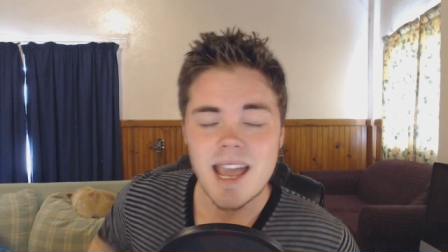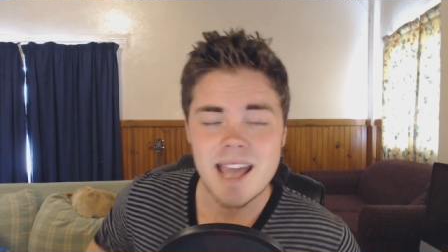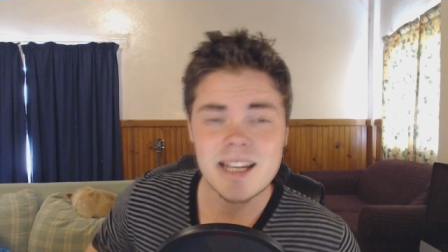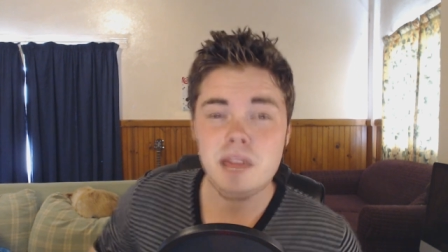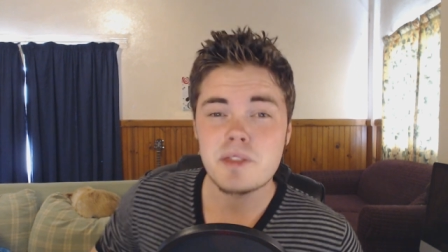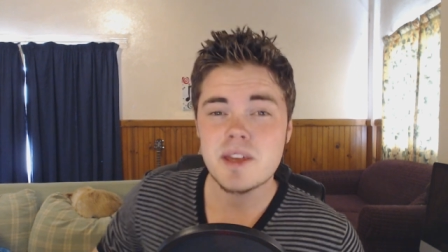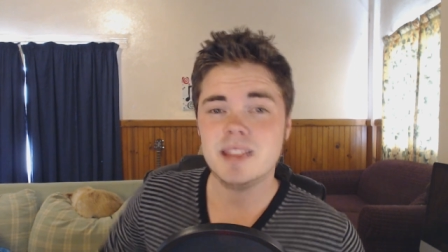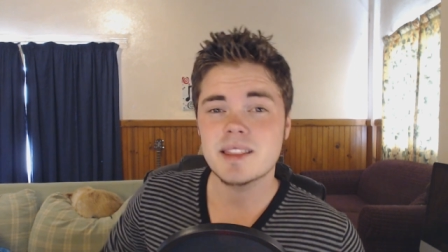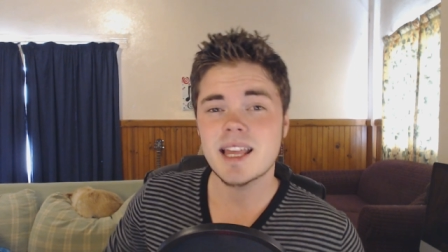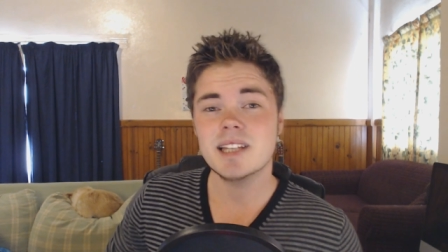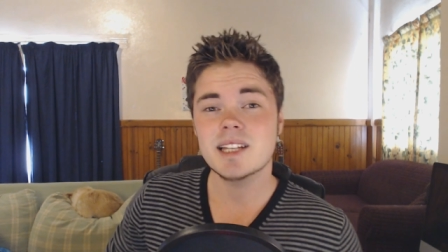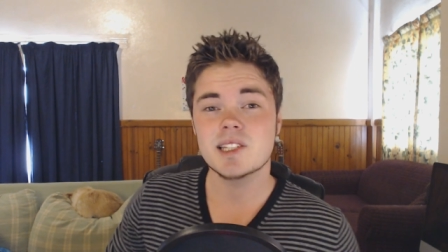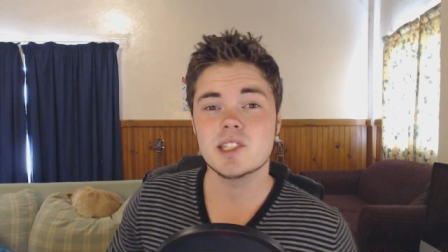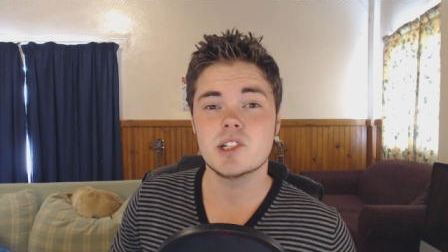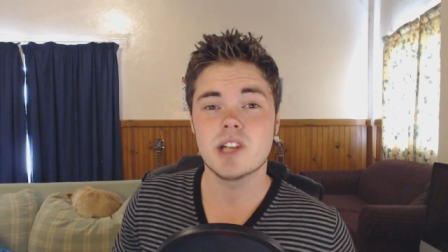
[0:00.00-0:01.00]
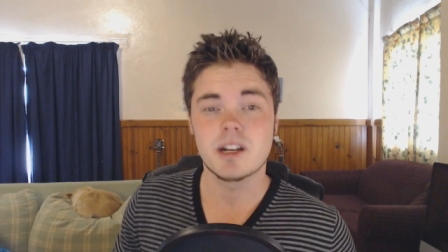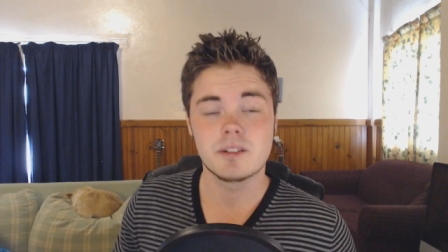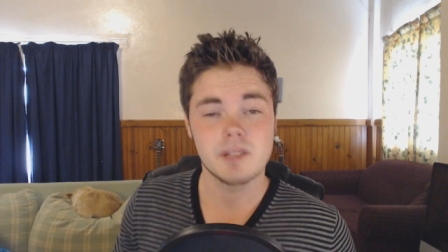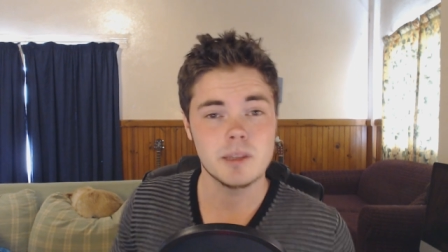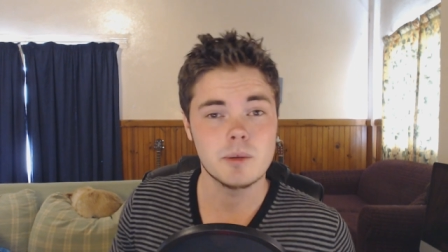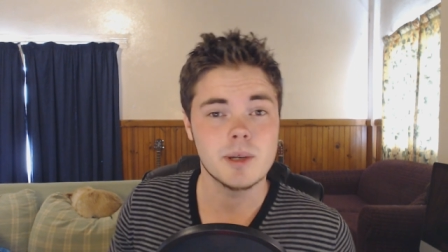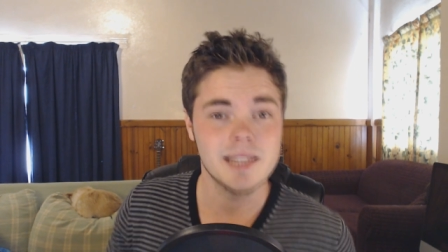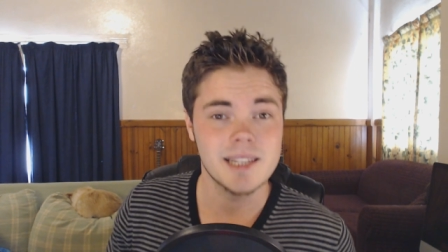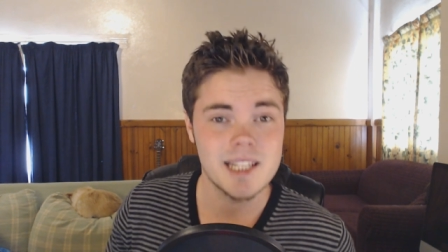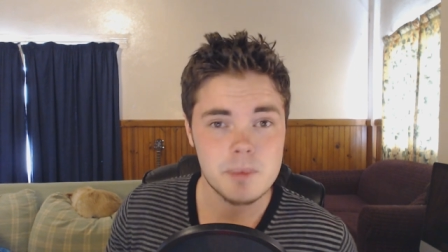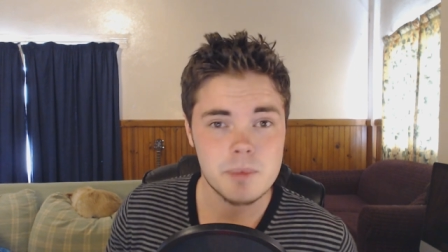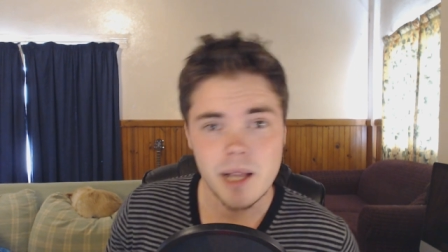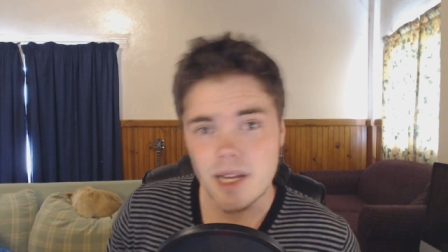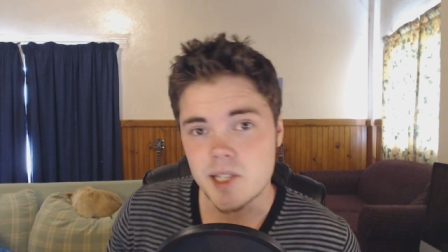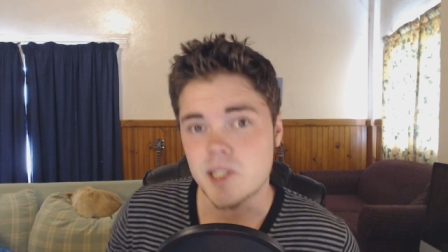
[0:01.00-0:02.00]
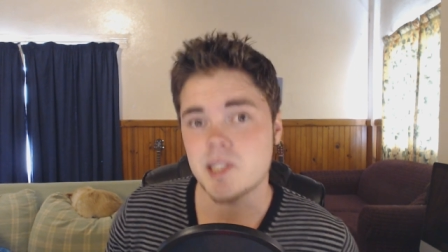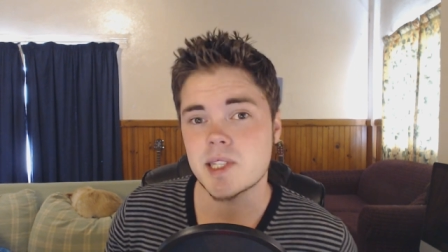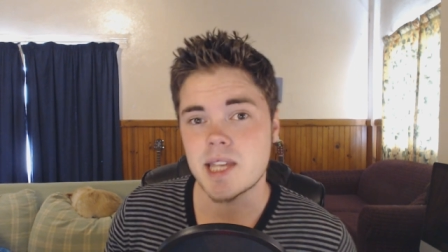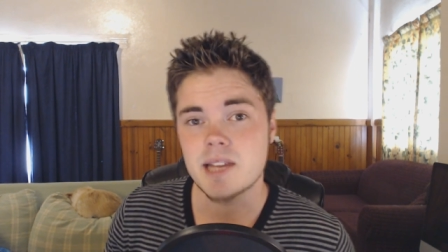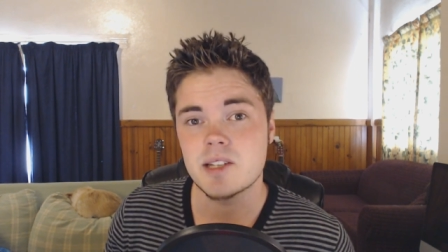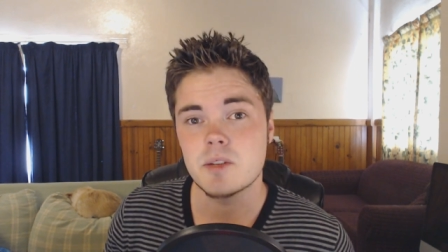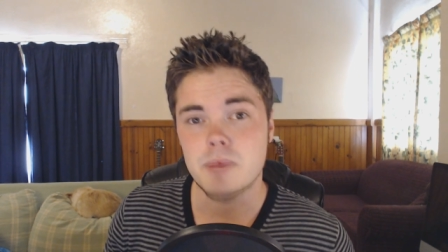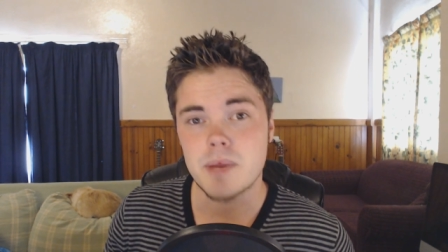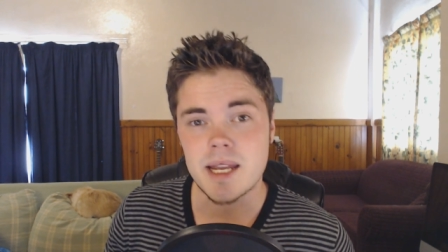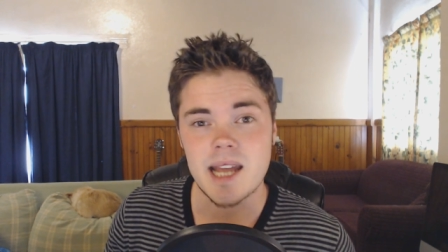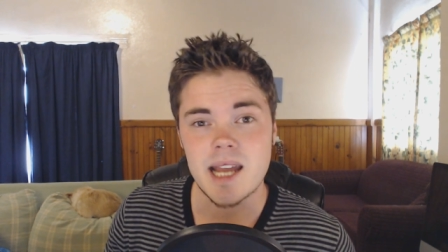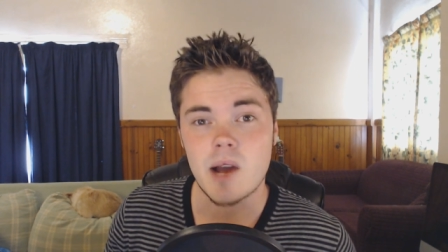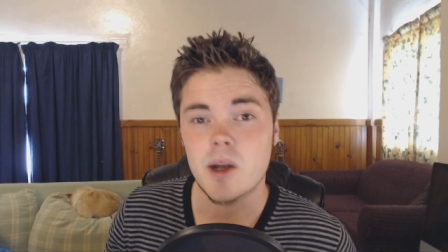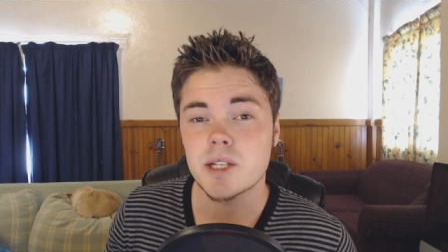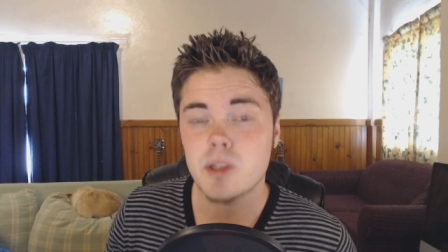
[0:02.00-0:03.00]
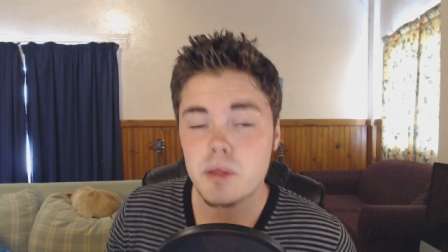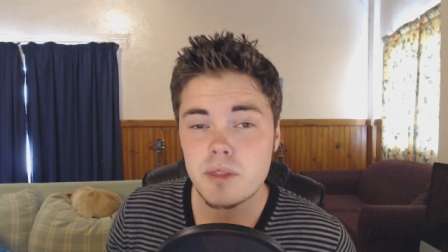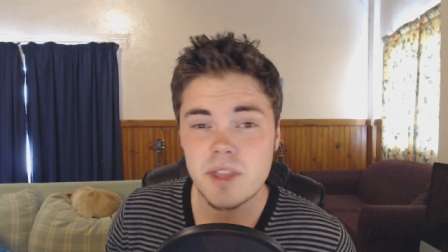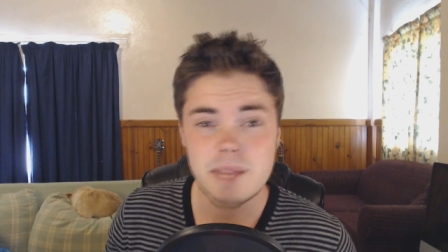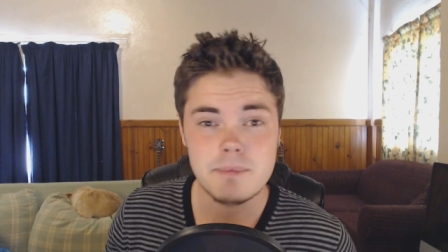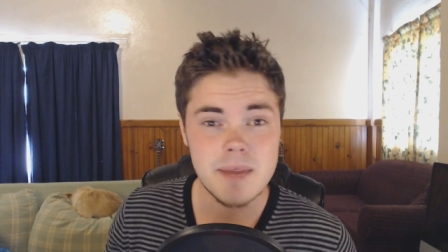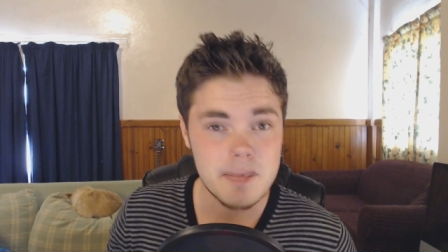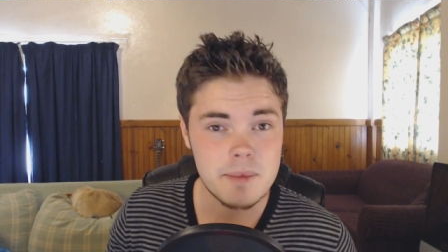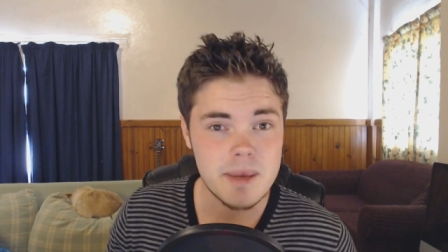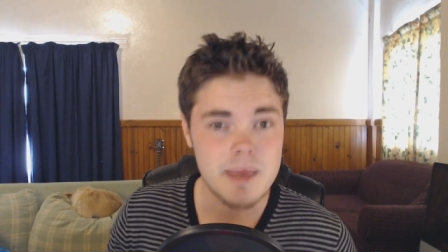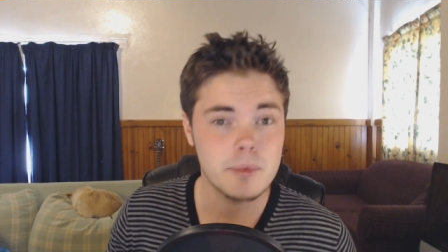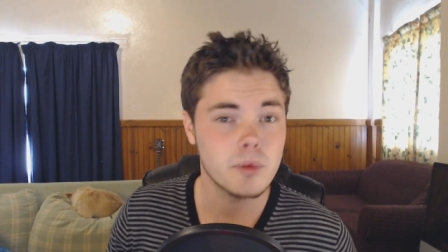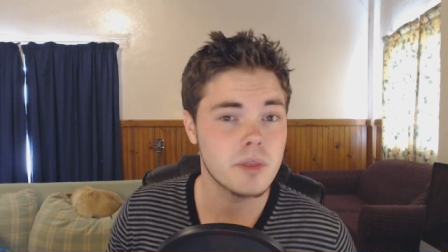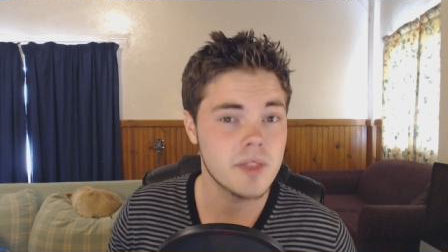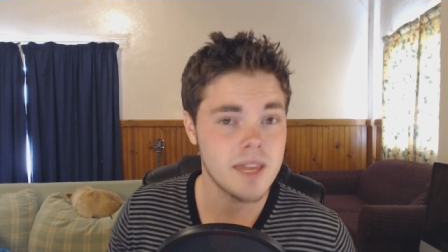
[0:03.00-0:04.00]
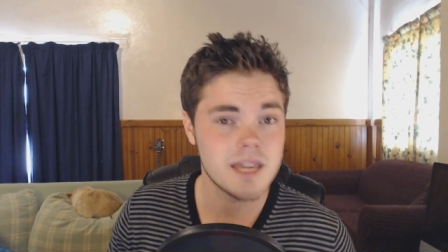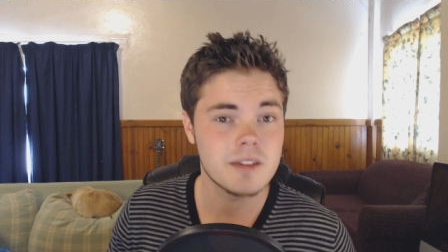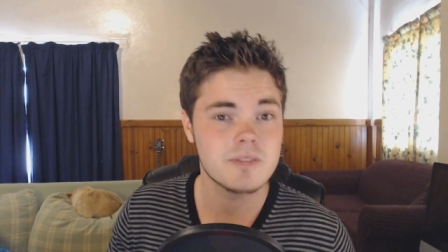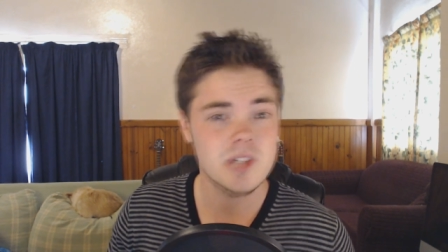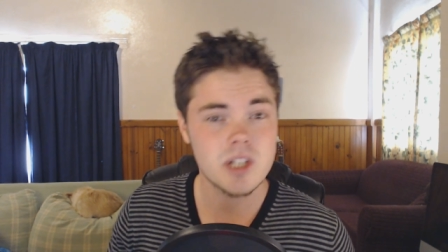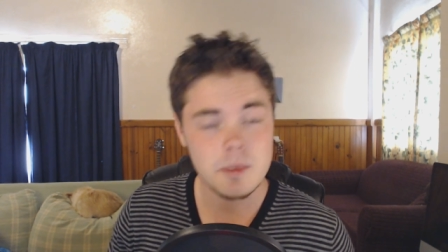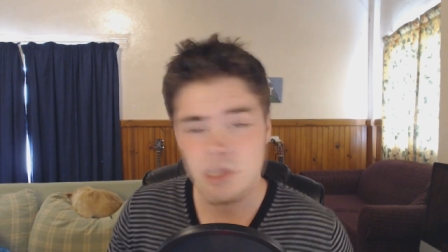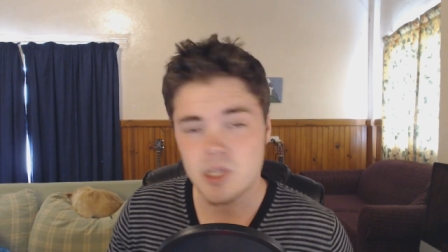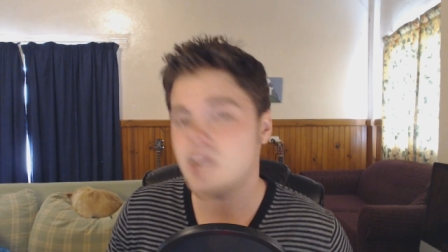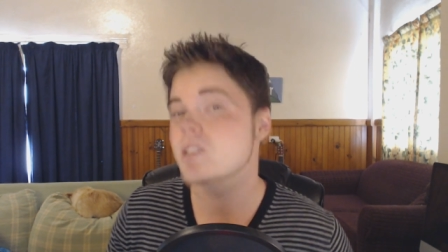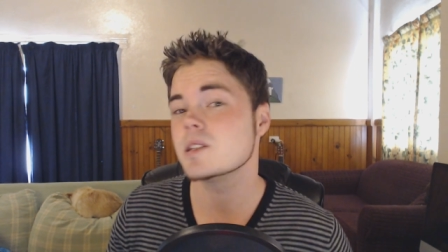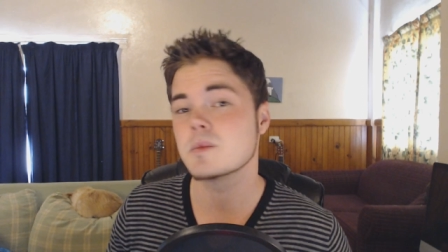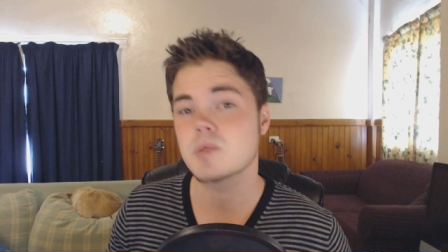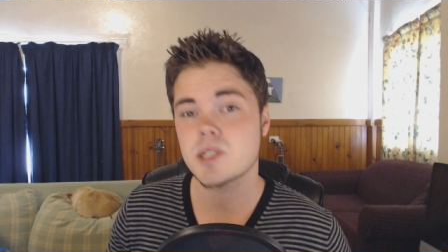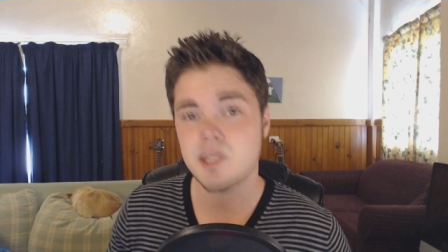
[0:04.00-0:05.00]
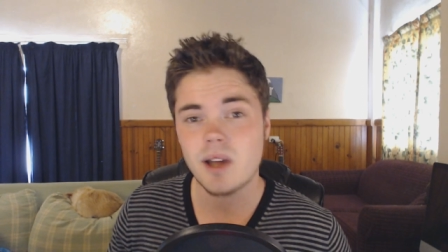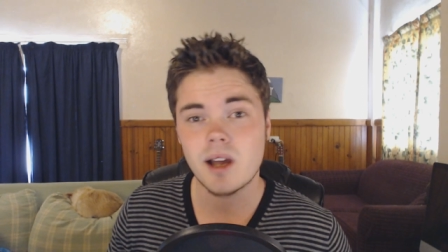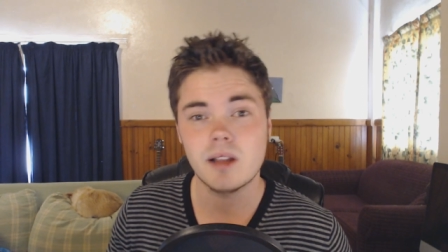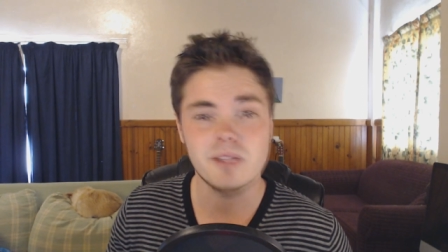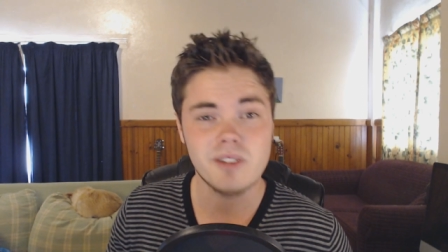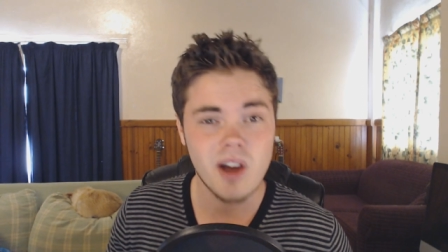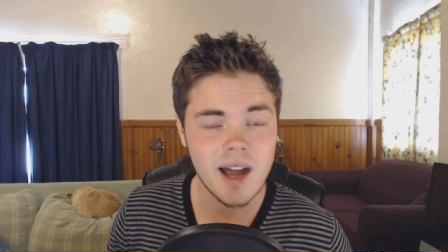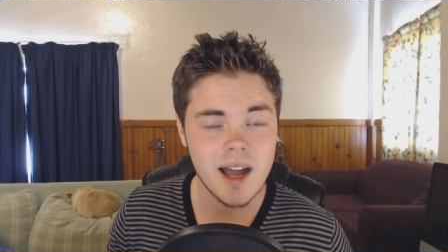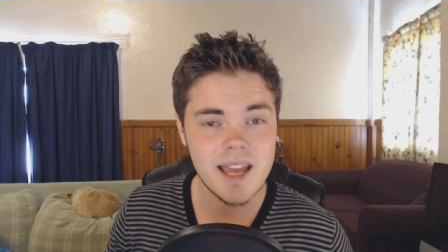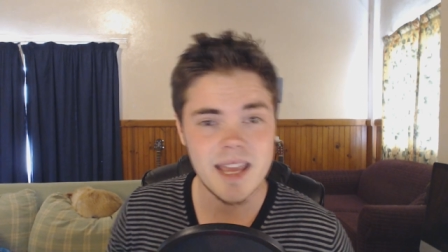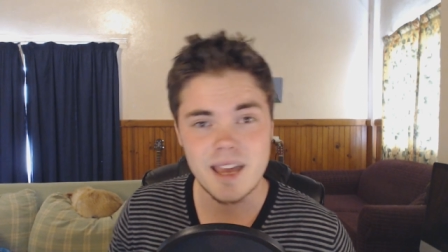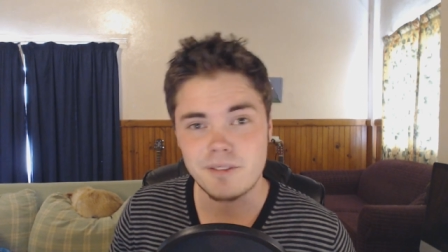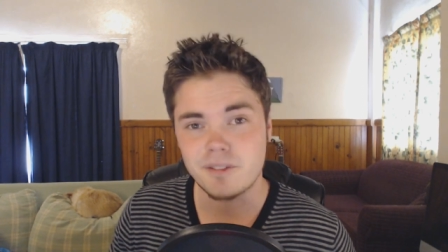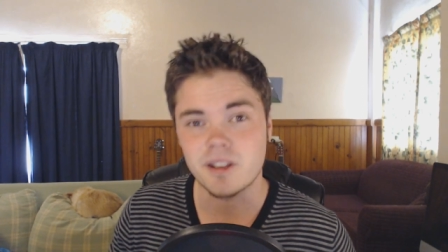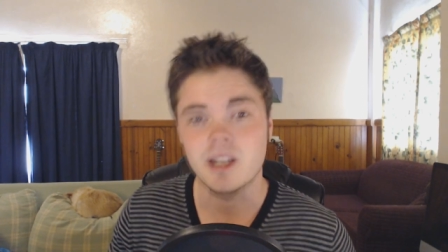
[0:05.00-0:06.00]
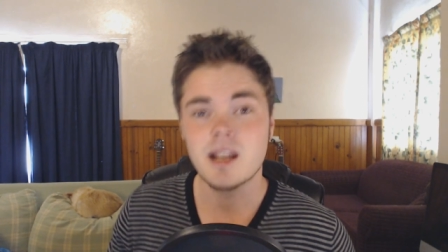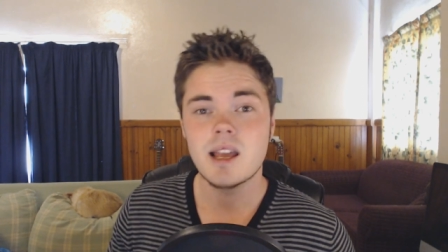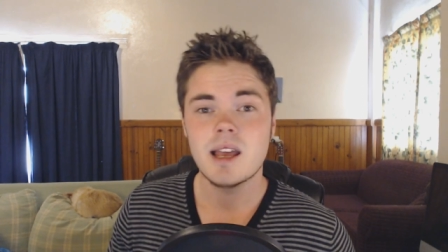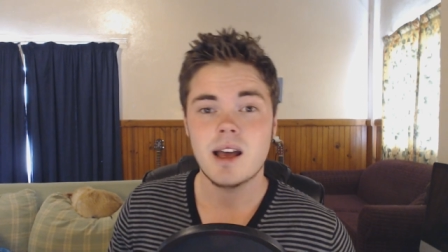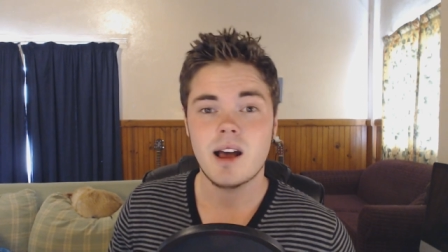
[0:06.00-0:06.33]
And I think that is generally what Let's Plays are seen to be now. I don't think many people think of Chip Cheezum's style of high effort,